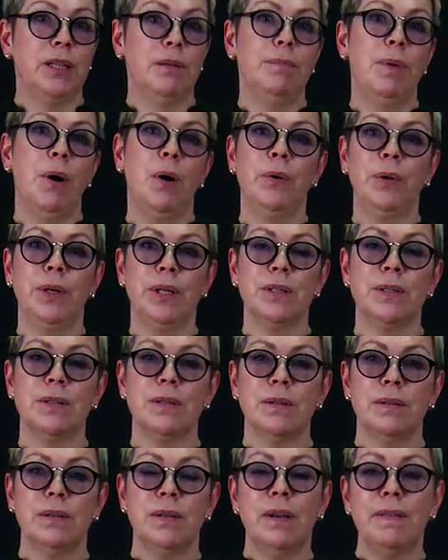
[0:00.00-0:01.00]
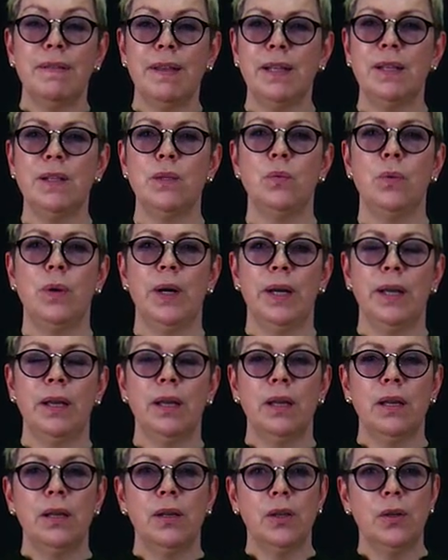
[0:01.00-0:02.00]
components. That is why
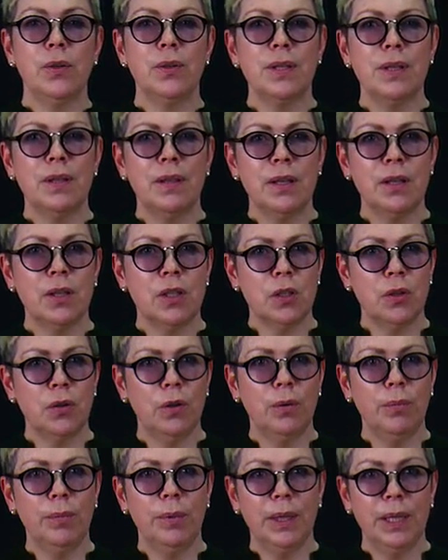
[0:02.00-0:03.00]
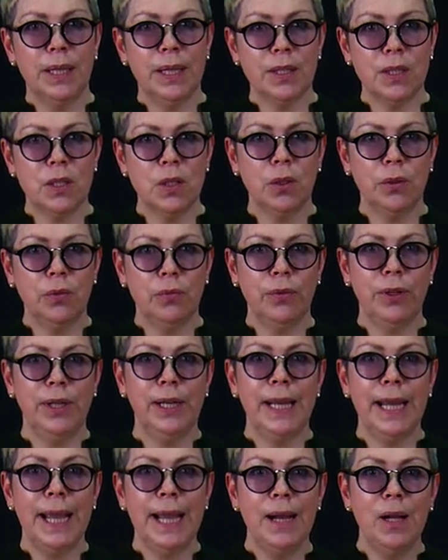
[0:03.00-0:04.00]
using this term does not
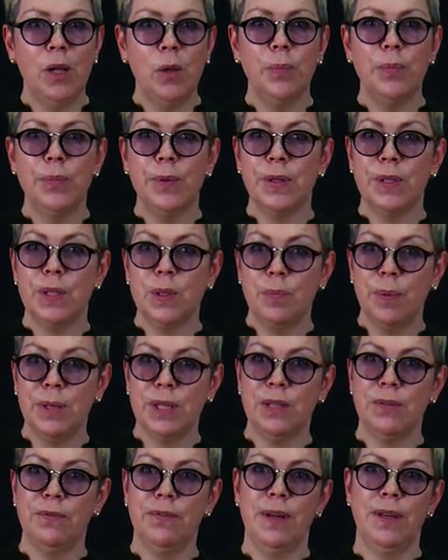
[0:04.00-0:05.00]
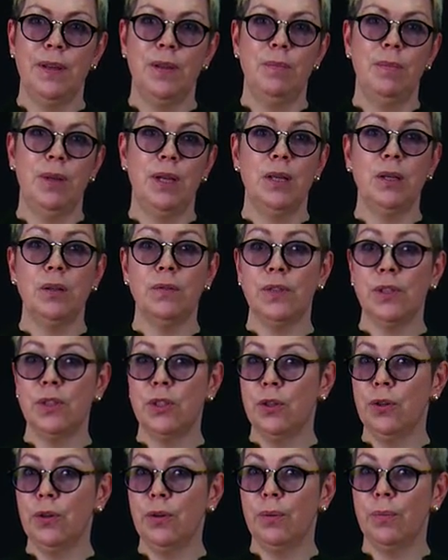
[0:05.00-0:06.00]
really help specify the meaning of the
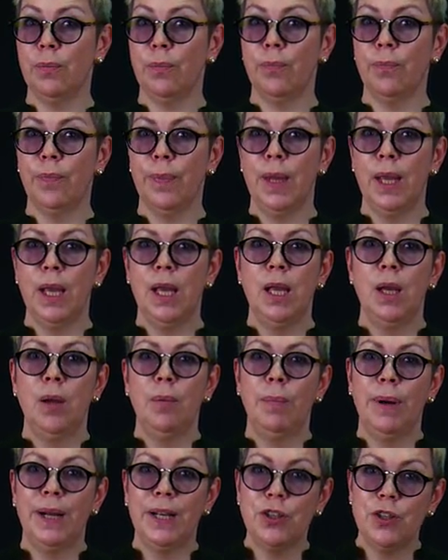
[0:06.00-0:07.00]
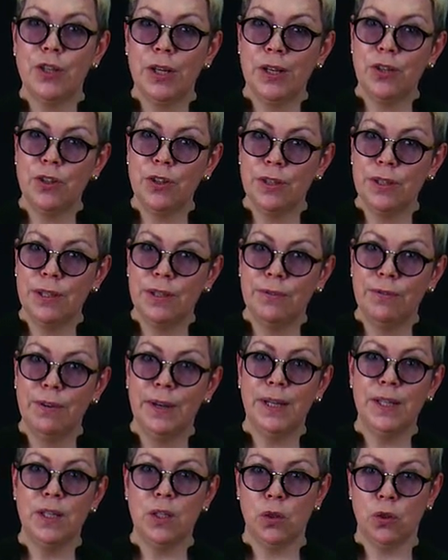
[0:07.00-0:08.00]
term. By changing
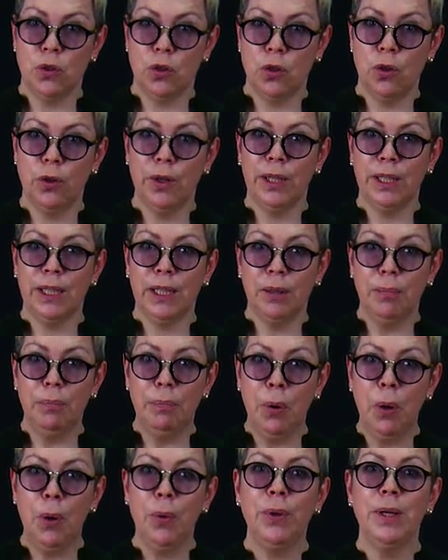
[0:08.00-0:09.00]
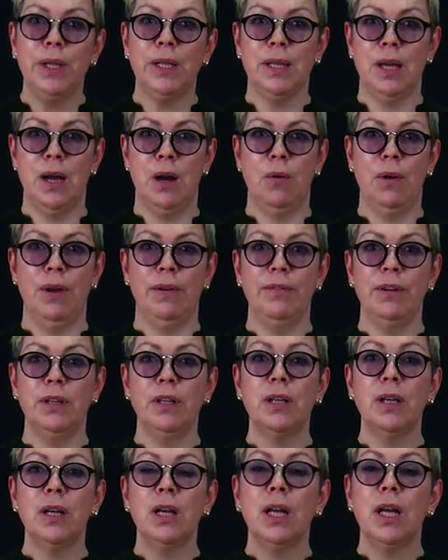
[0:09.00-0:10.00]
device to circuit component,
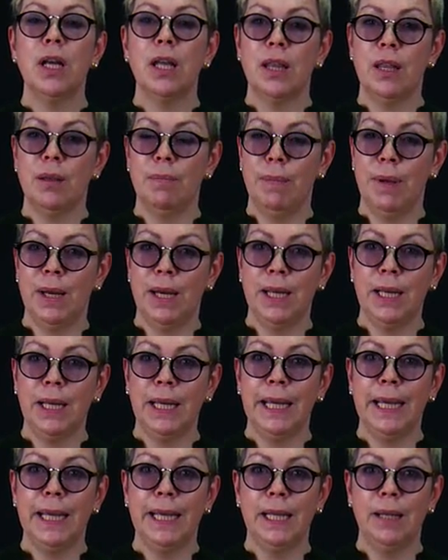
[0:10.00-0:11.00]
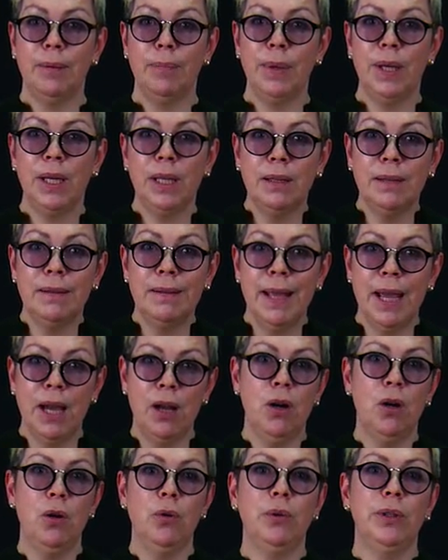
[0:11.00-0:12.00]
however, the meaning can be
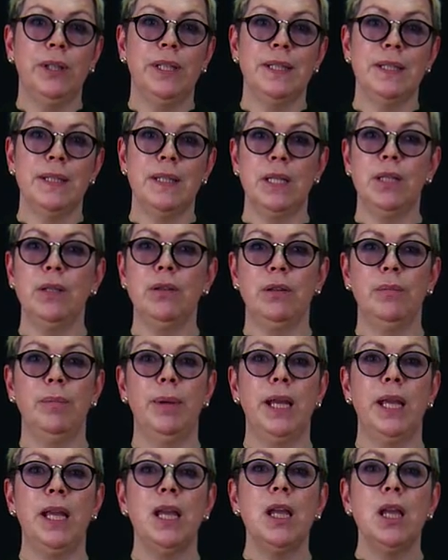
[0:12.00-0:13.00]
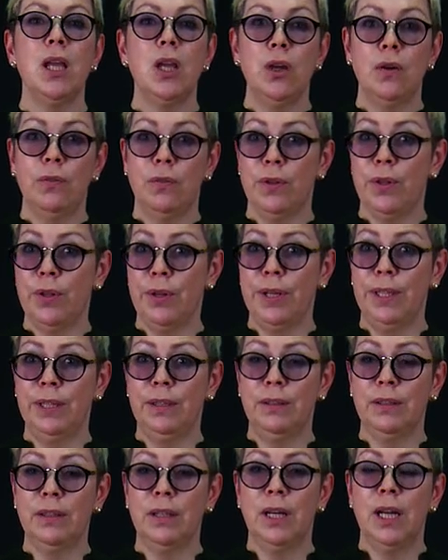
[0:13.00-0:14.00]
narrowed considerably for the
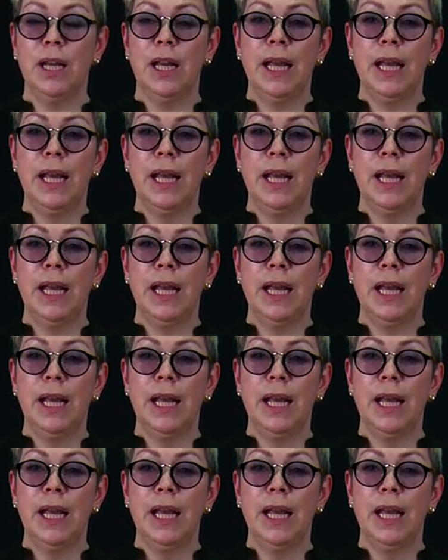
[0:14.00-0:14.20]
reader